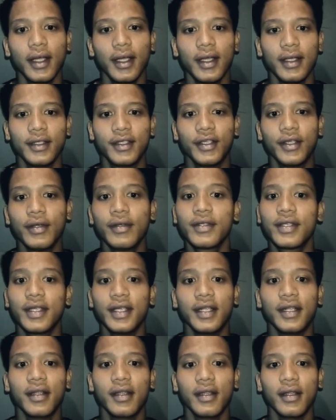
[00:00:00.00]
is used
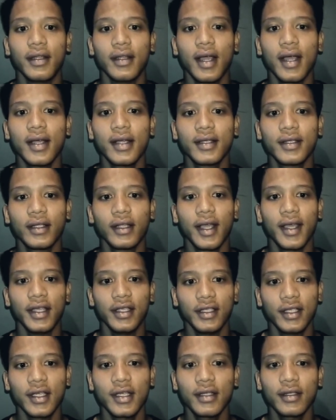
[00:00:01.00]
in diesel
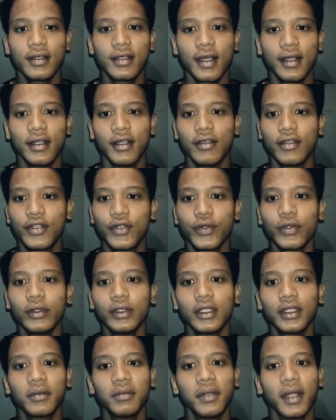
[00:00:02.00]
engines and
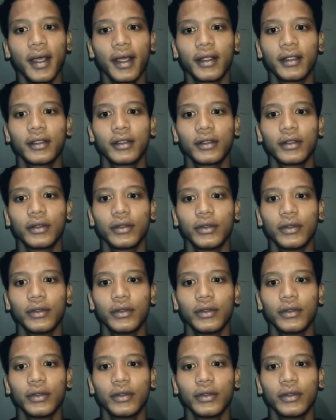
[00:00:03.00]
usually blend